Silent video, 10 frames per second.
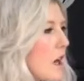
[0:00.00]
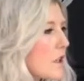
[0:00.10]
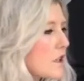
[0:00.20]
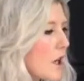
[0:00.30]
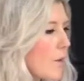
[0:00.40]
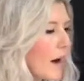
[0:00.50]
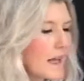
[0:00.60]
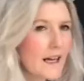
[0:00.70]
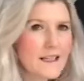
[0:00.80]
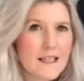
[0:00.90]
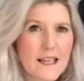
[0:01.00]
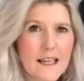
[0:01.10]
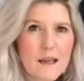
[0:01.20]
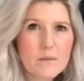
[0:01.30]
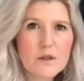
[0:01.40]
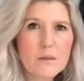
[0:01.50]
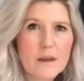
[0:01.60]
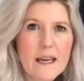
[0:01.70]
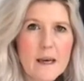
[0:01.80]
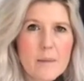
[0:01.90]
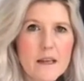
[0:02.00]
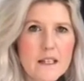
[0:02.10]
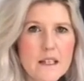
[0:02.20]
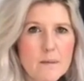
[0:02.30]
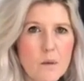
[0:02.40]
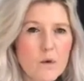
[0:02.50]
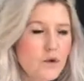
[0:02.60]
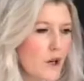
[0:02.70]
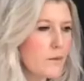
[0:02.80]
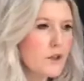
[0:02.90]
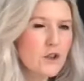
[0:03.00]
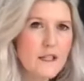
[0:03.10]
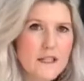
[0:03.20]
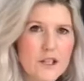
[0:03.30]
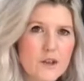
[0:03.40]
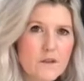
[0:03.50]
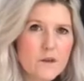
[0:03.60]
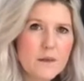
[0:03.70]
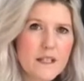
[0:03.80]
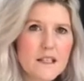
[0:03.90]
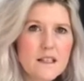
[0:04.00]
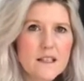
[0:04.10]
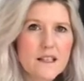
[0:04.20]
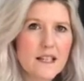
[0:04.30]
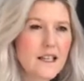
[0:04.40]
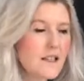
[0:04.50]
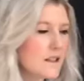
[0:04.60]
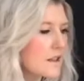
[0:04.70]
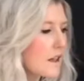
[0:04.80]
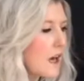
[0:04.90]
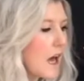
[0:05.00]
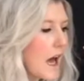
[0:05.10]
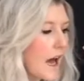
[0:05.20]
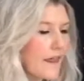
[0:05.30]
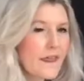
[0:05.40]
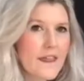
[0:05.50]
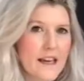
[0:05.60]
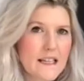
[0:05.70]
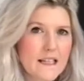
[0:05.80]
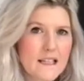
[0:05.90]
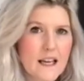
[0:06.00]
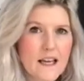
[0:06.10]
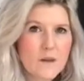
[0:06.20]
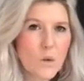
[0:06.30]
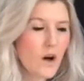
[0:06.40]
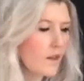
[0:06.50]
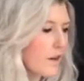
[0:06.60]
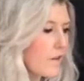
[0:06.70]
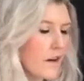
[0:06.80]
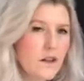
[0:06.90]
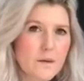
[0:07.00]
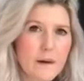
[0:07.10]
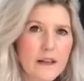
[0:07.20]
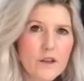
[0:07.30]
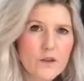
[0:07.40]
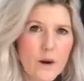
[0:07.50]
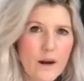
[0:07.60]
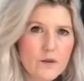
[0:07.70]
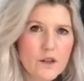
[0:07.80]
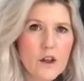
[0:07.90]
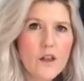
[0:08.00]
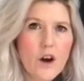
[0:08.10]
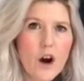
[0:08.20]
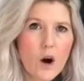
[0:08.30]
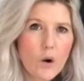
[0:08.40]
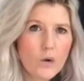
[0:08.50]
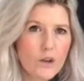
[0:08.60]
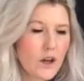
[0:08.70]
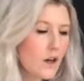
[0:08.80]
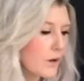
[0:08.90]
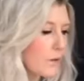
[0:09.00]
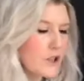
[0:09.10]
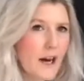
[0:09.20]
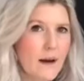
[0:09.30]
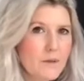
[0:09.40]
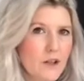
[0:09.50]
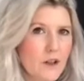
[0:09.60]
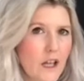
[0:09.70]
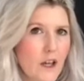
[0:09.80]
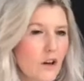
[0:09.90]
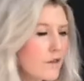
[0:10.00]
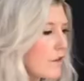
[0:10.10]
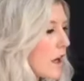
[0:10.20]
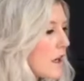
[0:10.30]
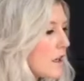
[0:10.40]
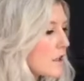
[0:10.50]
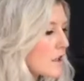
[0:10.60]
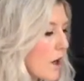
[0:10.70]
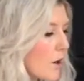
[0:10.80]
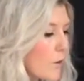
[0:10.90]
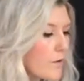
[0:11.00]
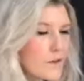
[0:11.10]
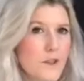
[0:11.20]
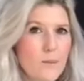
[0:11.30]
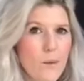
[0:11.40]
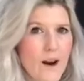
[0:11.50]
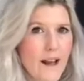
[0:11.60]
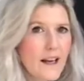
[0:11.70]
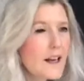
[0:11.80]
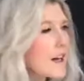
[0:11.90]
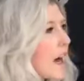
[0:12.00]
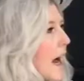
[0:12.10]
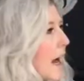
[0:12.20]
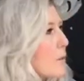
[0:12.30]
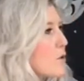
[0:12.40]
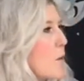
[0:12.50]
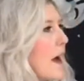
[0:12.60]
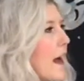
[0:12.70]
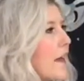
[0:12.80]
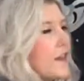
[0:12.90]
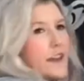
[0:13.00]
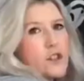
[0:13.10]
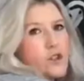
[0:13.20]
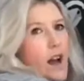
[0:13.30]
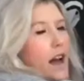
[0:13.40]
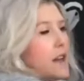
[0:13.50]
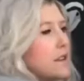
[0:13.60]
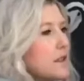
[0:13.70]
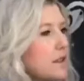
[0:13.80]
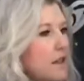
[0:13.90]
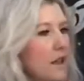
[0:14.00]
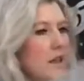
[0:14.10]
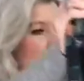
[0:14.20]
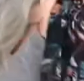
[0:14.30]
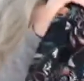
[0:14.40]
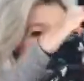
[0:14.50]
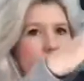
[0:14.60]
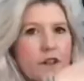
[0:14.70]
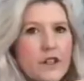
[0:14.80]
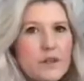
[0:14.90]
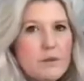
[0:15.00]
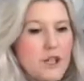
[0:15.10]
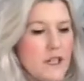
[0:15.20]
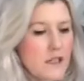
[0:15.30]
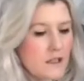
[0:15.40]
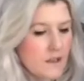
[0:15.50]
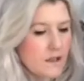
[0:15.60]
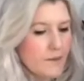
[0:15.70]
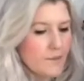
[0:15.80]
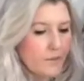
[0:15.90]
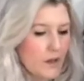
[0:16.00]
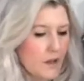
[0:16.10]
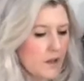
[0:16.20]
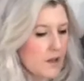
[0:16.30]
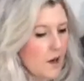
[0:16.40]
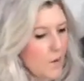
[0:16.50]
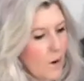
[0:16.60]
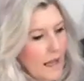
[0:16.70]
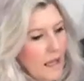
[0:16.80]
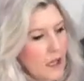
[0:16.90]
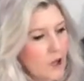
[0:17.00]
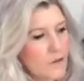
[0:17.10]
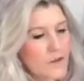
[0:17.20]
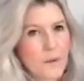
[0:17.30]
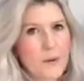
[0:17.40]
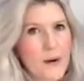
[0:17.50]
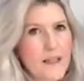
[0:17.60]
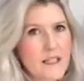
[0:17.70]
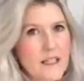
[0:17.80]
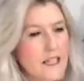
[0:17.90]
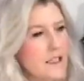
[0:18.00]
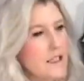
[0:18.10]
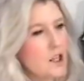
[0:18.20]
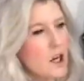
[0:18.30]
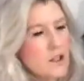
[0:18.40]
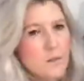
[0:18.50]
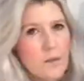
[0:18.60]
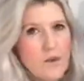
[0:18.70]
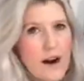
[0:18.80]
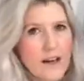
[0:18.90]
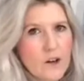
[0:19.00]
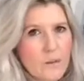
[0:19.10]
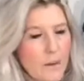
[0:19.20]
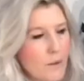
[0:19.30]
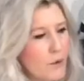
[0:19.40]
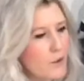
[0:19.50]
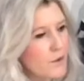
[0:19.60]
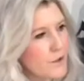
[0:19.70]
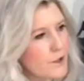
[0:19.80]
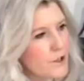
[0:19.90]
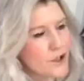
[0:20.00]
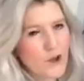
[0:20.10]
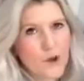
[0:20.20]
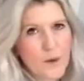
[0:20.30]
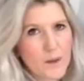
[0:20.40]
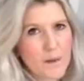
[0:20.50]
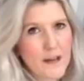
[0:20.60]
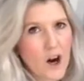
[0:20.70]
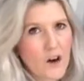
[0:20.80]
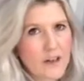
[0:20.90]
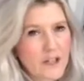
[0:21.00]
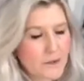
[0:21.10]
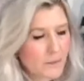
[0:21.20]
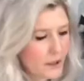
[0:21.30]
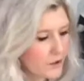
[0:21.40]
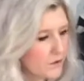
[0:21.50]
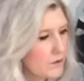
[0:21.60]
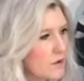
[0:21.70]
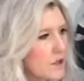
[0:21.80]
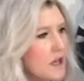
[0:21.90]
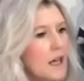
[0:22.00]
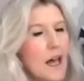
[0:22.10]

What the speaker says: So I like to keep some key pieces in my wardrobe that transition from season to season, and this is one that follows me throughout the whole year, which I absolutely love. So for spring, I would wear this dress over some jeans. So I love the print. It starts brightening up my mood for sure, with it being orange and blues.